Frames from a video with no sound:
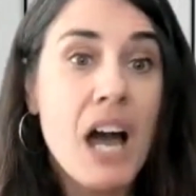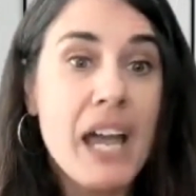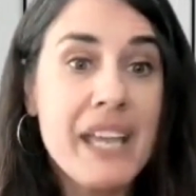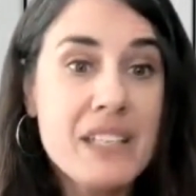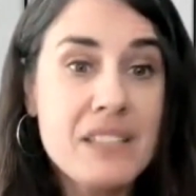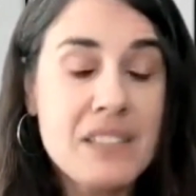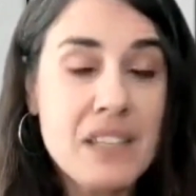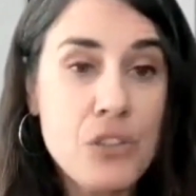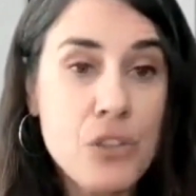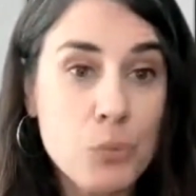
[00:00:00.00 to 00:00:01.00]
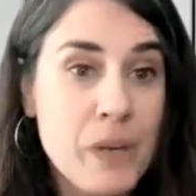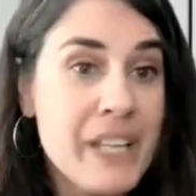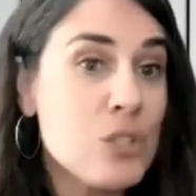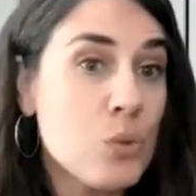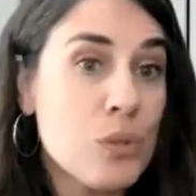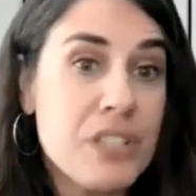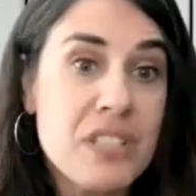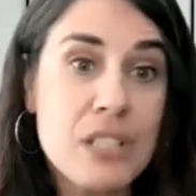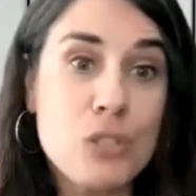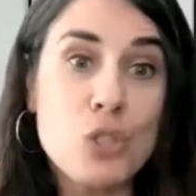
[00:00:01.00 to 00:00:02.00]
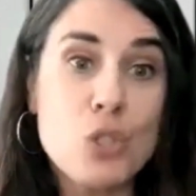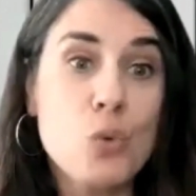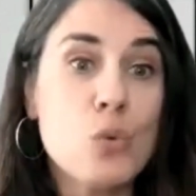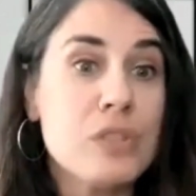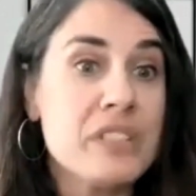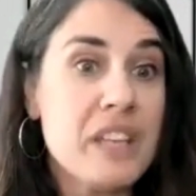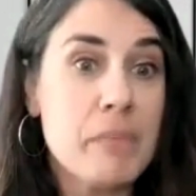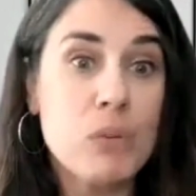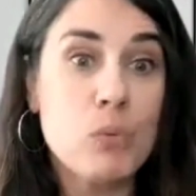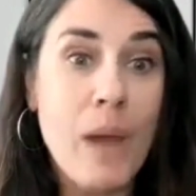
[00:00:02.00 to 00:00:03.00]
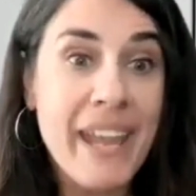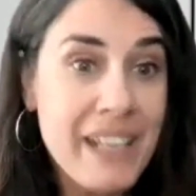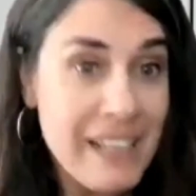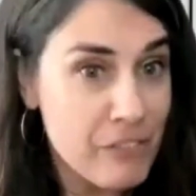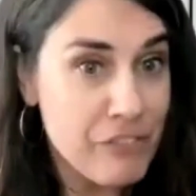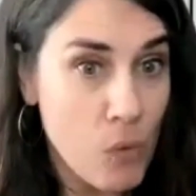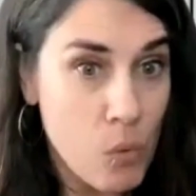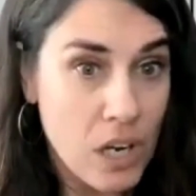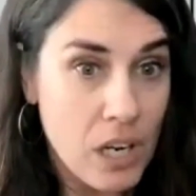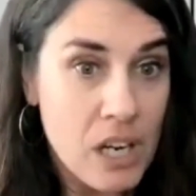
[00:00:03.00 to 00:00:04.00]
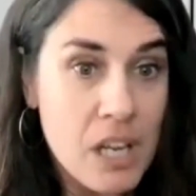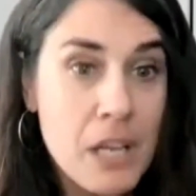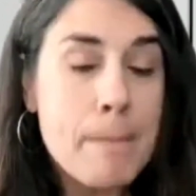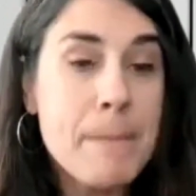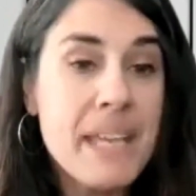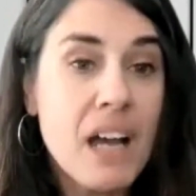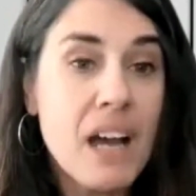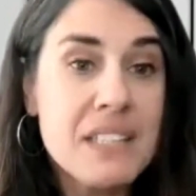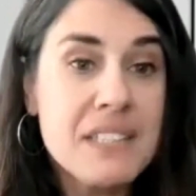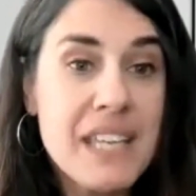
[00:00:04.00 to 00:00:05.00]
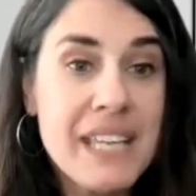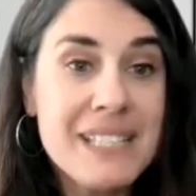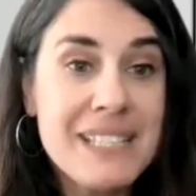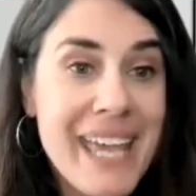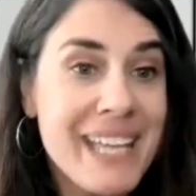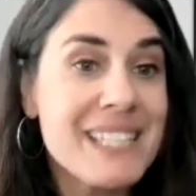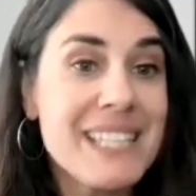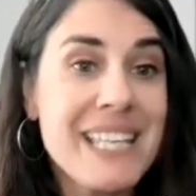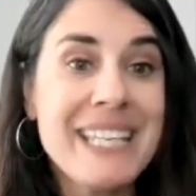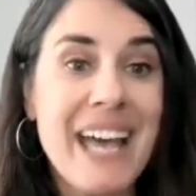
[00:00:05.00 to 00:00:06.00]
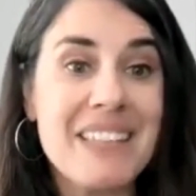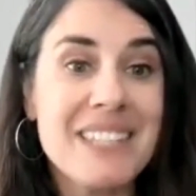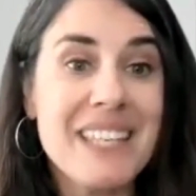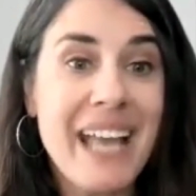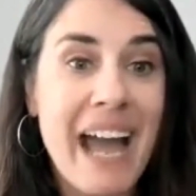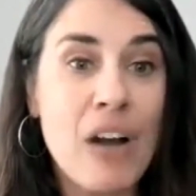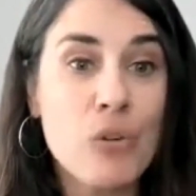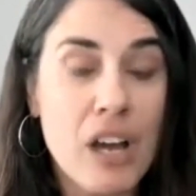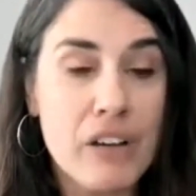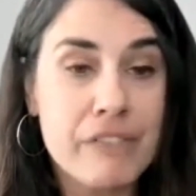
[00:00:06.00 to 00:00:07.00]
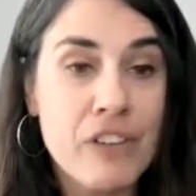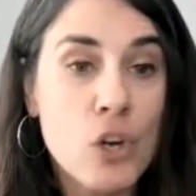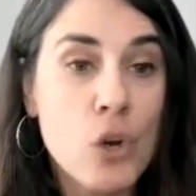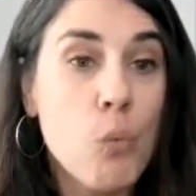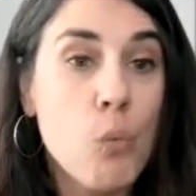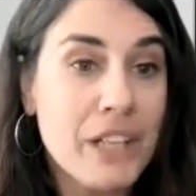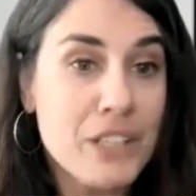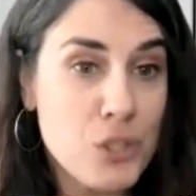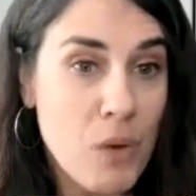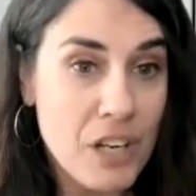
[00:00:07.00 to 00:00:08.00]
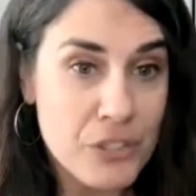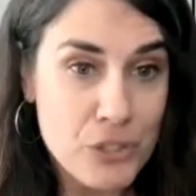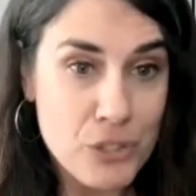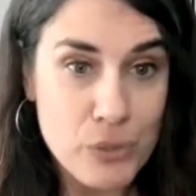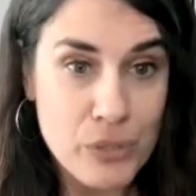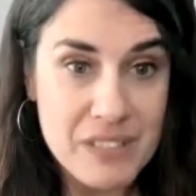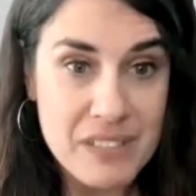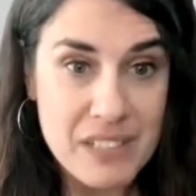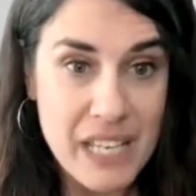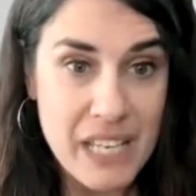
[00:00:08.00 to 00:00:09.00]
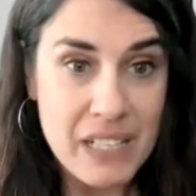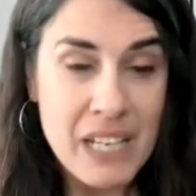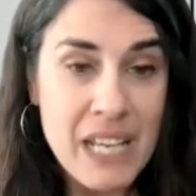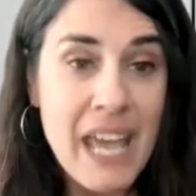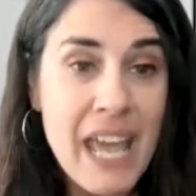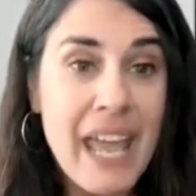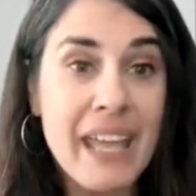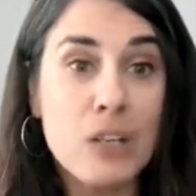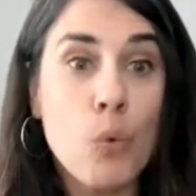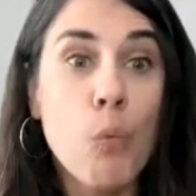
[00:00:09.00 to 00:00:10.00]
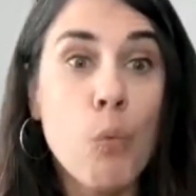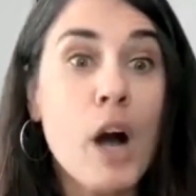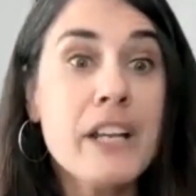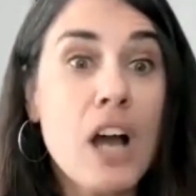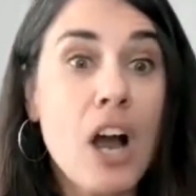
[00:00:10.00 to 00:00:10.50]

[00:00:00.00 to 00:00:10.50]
is the resource that schools have been waiting for, because it takes the guessing out of what do our students need, and what